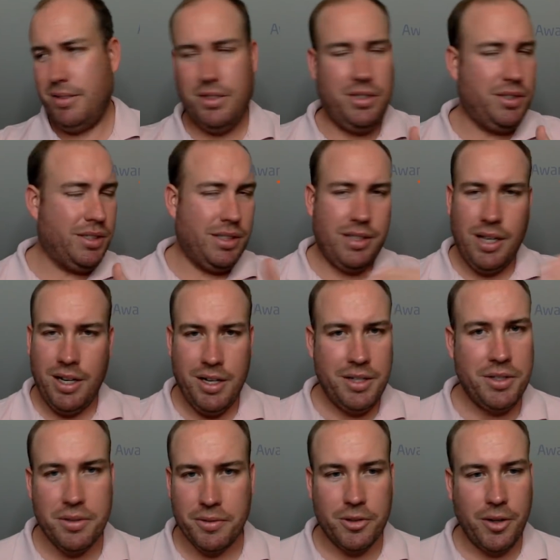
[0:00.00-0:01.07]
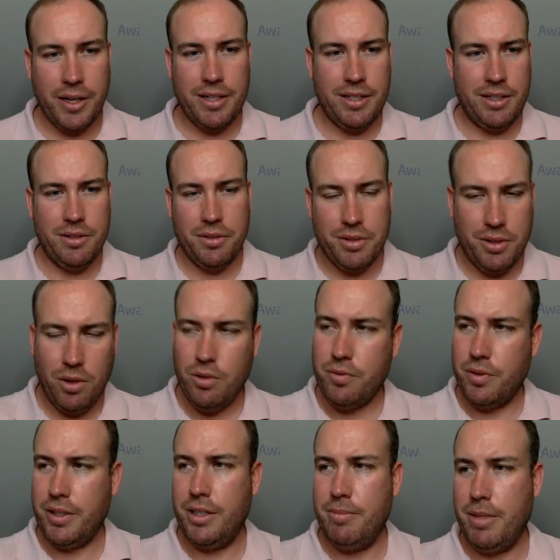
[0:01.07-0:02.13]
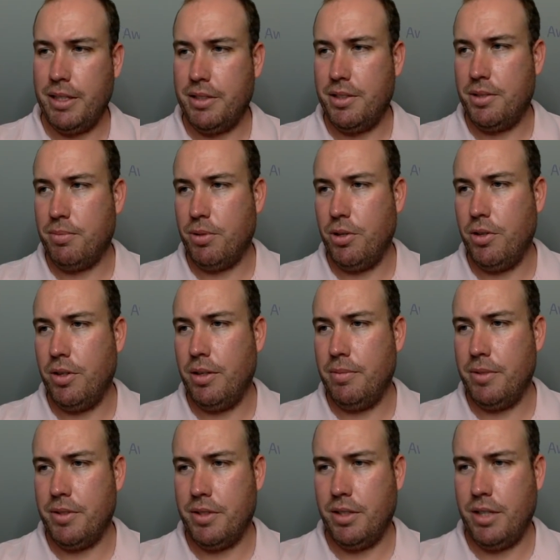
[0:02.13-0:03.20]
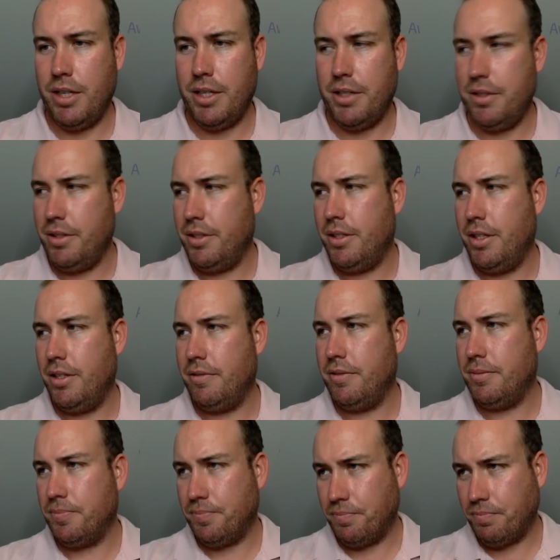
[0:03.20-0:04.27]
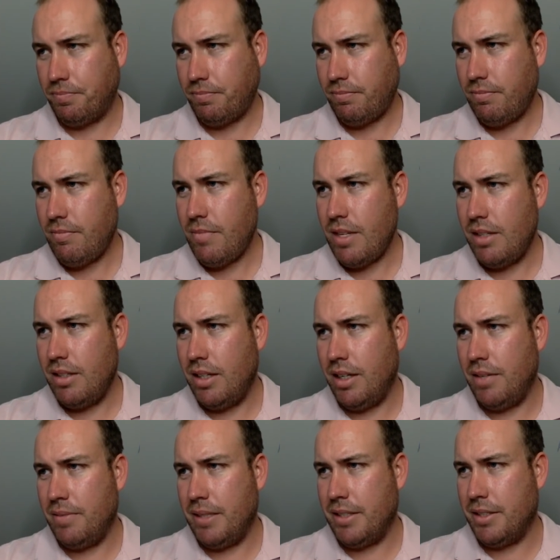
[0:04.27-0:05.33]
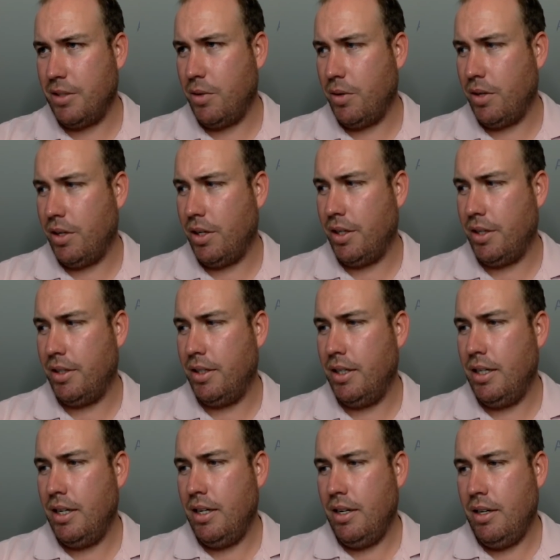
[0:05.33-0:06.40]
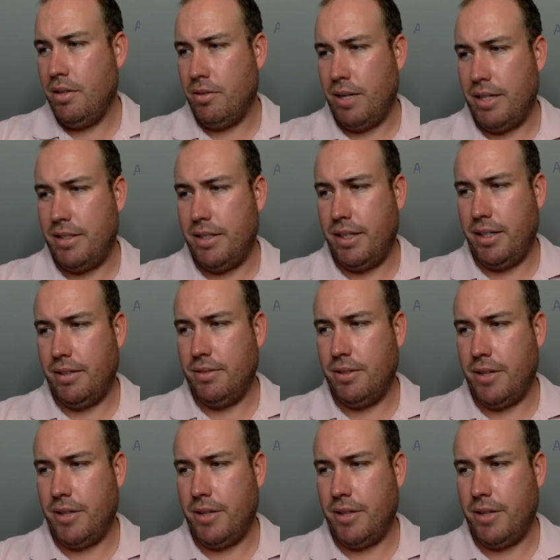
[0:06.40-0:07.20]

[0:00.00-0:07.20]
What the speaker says: Just tons of great deals. Don't forget about this program. There's a lot of good stuff that's going on right there.